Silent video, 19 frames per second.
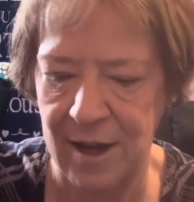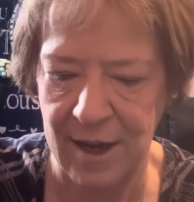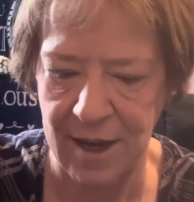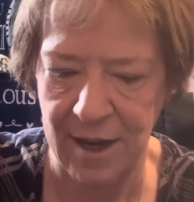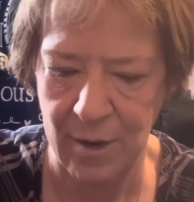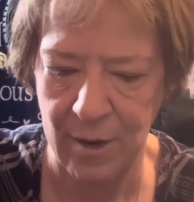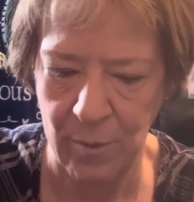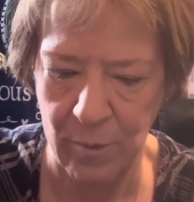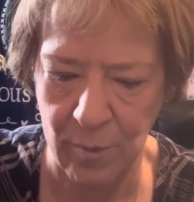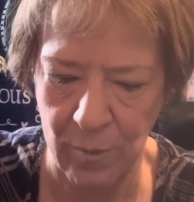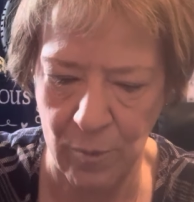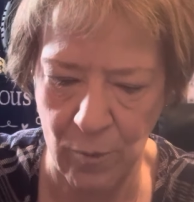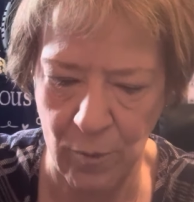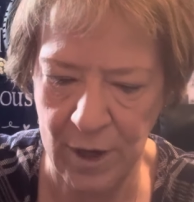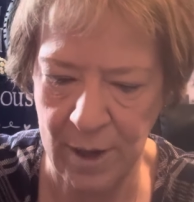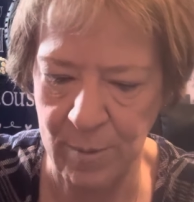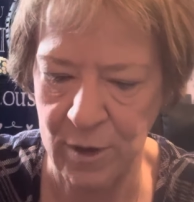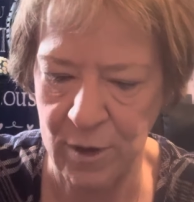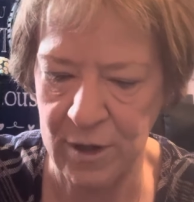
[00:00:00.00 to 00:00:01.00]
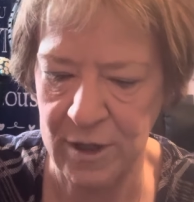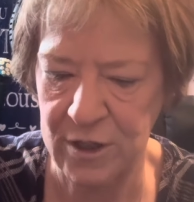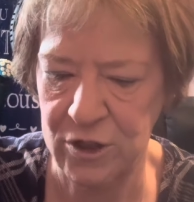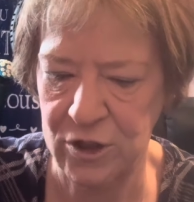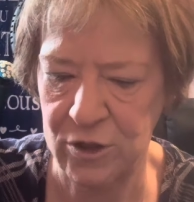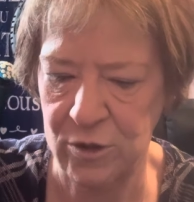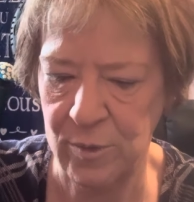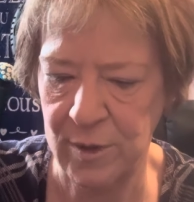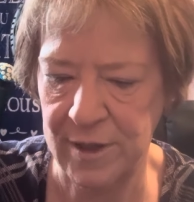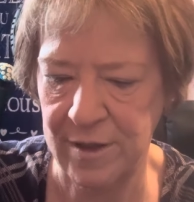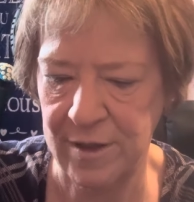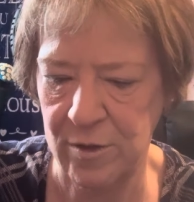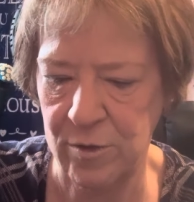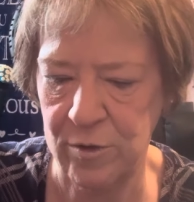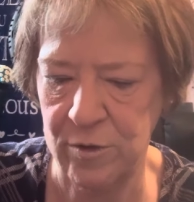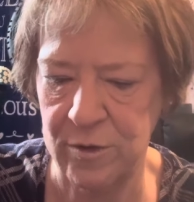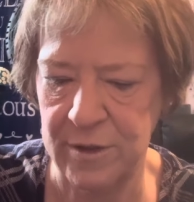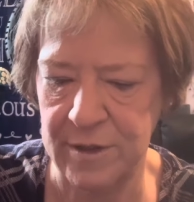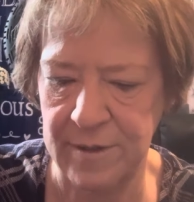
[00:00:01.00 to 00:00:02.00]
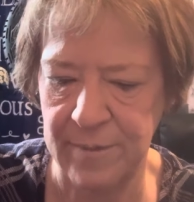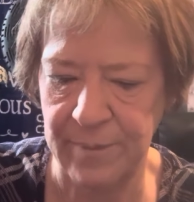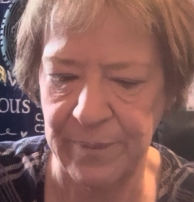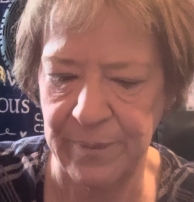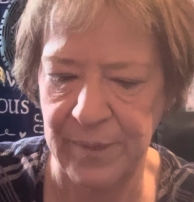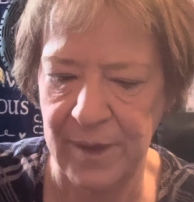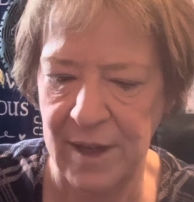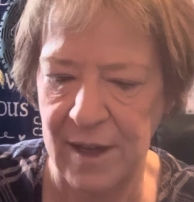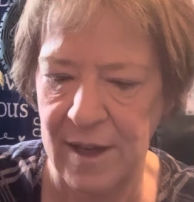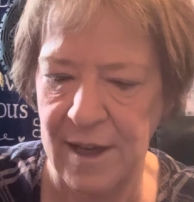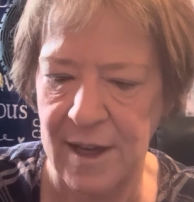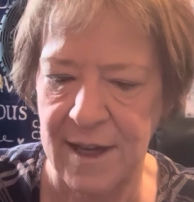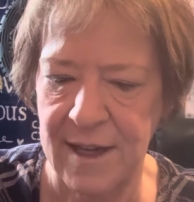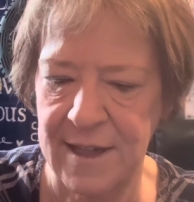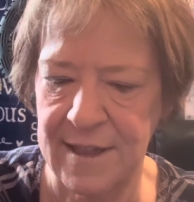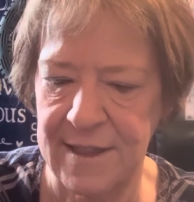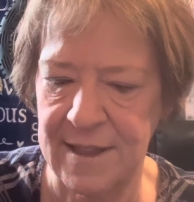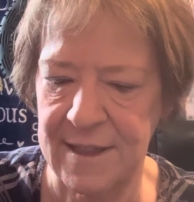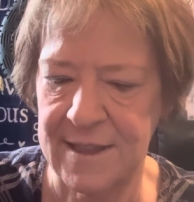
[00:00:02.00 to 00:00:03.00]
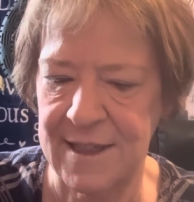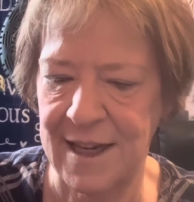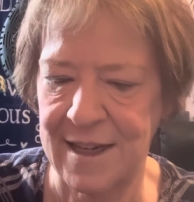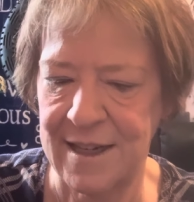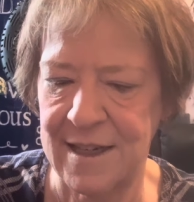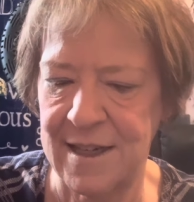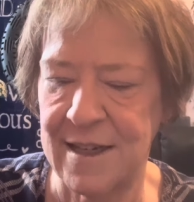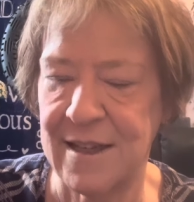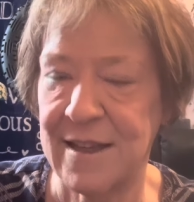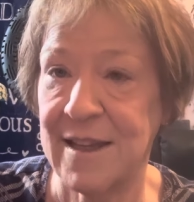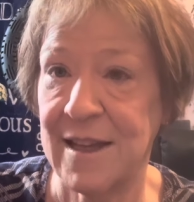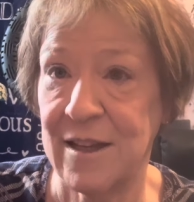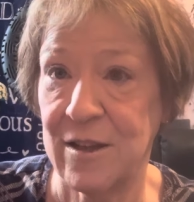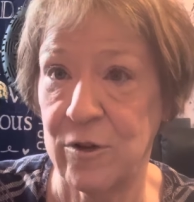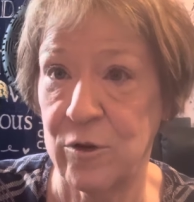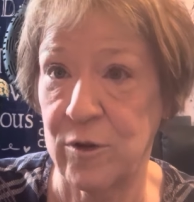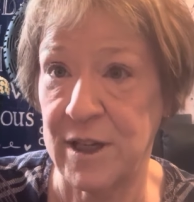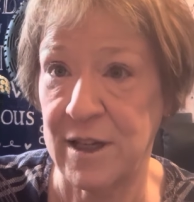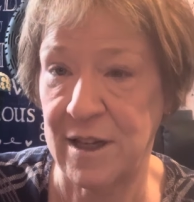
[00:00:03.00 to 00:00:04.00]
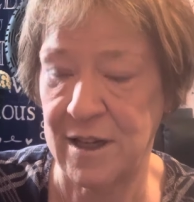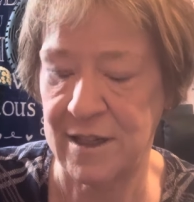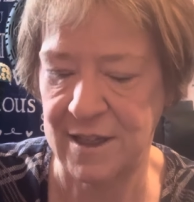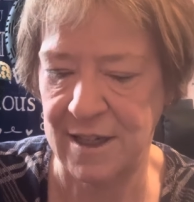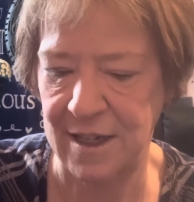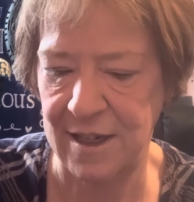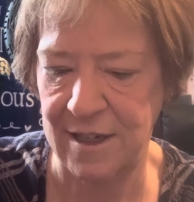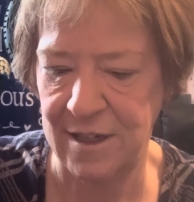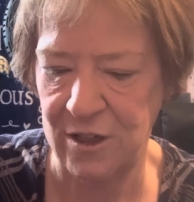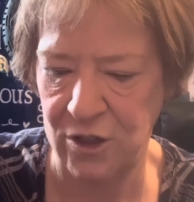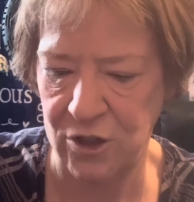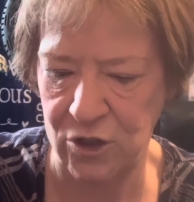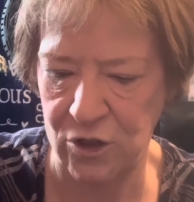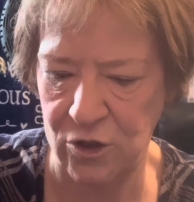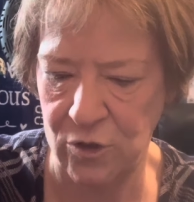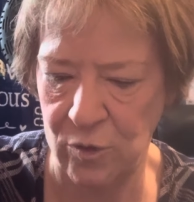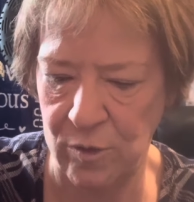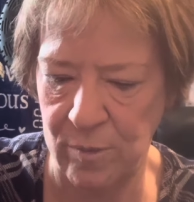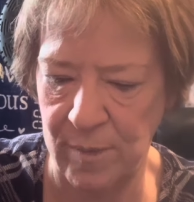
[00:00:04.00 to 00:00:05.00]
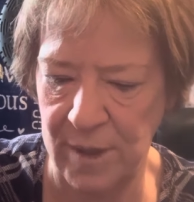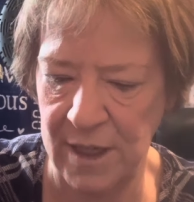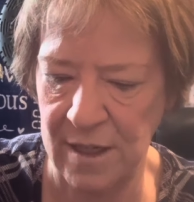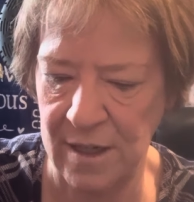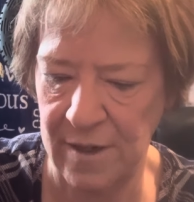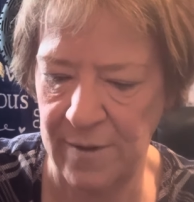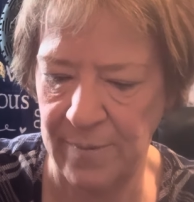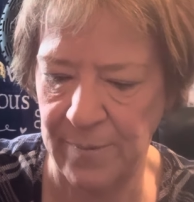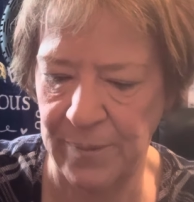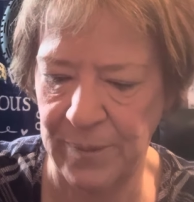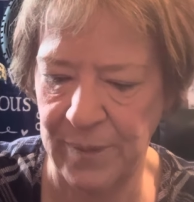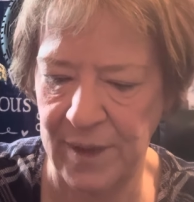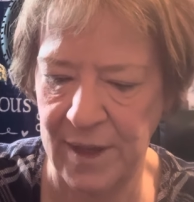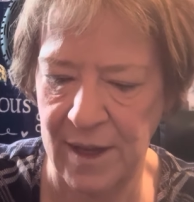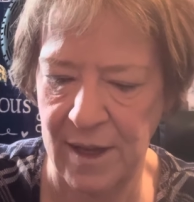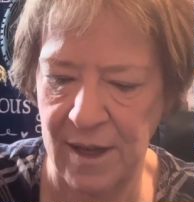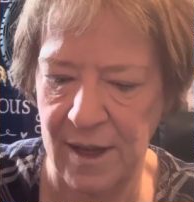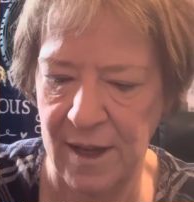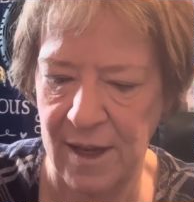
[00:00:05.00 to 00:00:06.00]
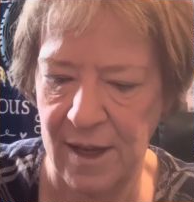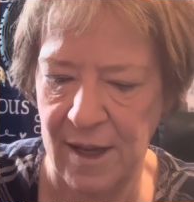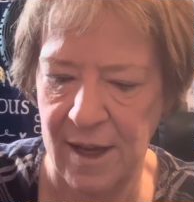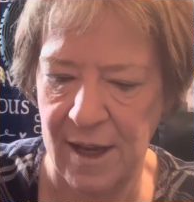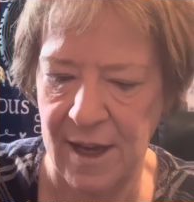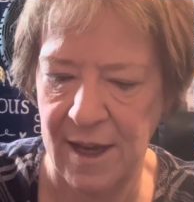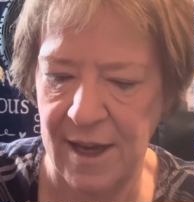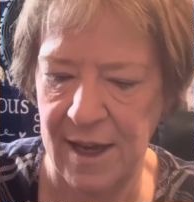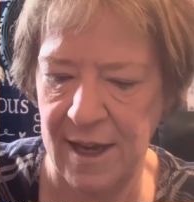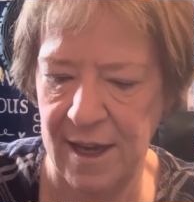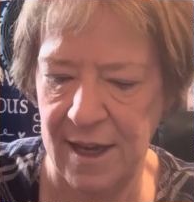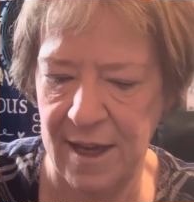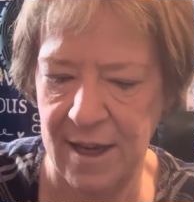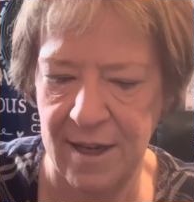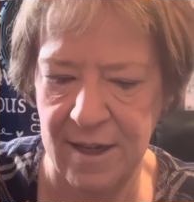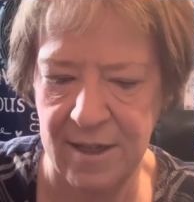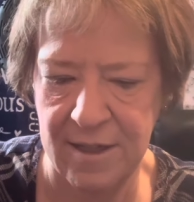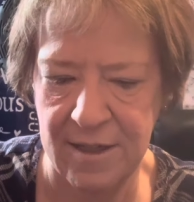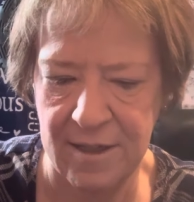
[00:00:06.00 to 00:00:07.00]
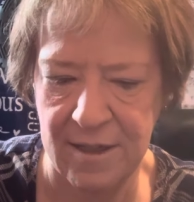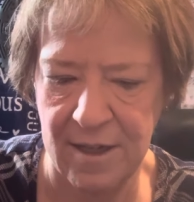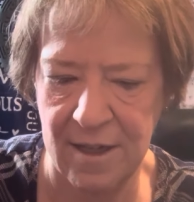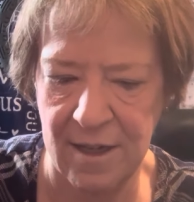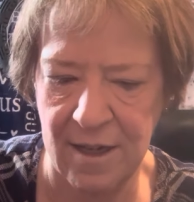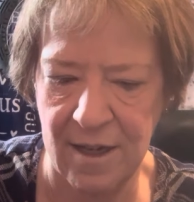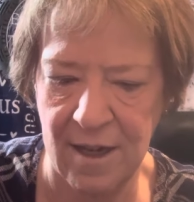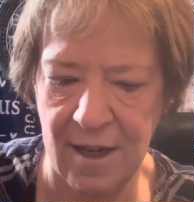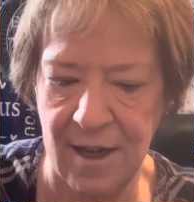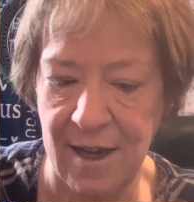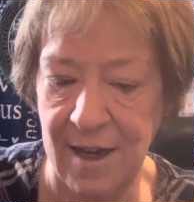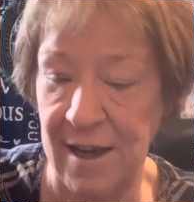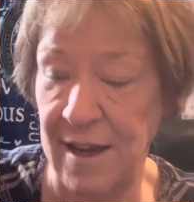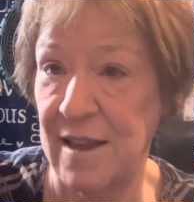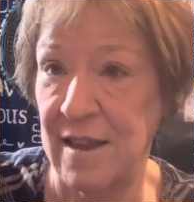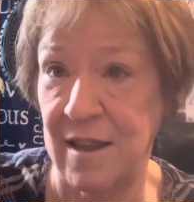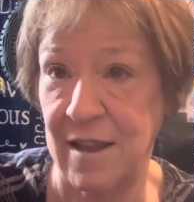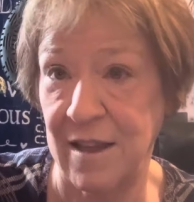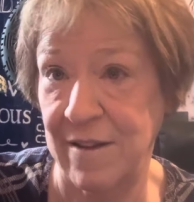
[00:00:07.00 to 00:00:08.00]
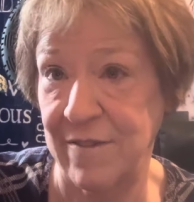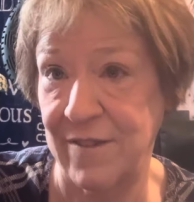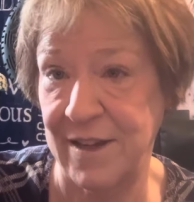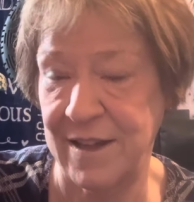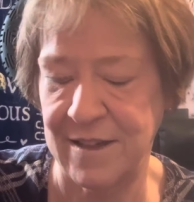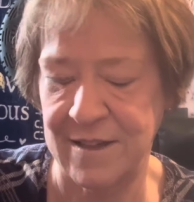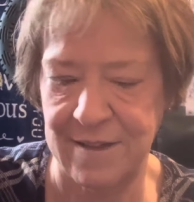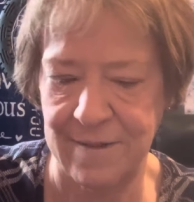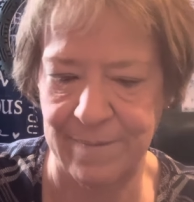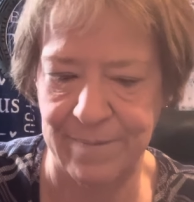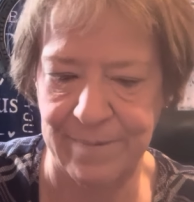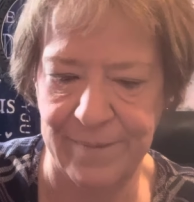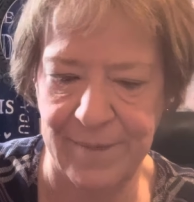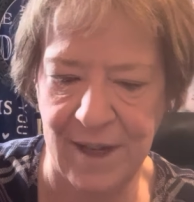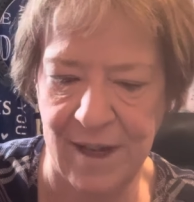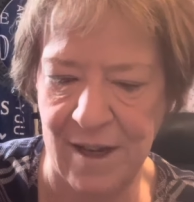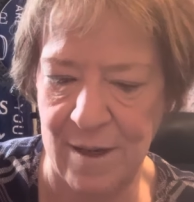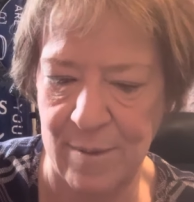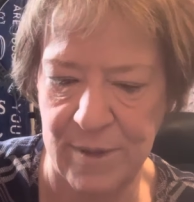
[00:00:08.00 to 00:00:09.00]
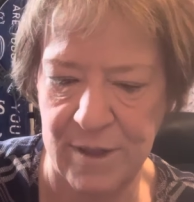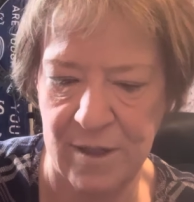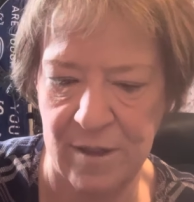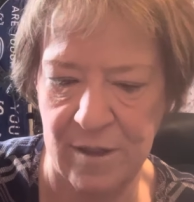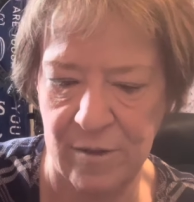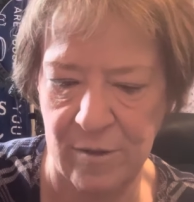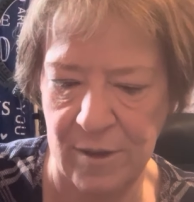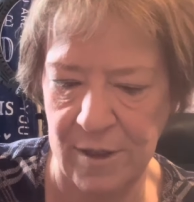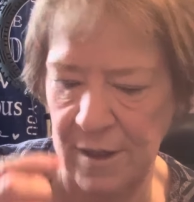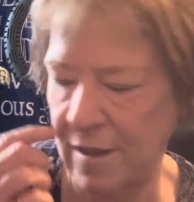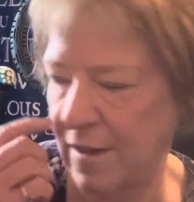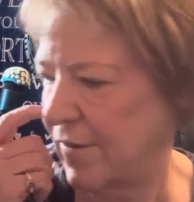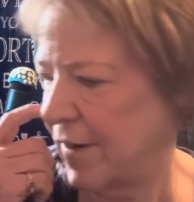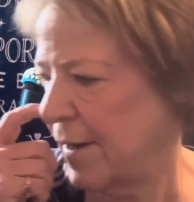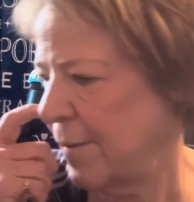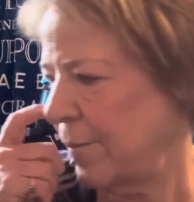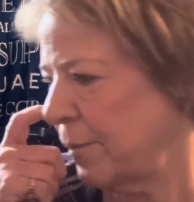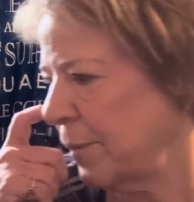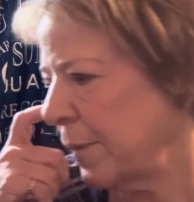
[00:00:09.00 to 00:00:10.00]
And what I'm going to do with those is a technique that Lori Latte showed me, and I love it. Absolutely love it.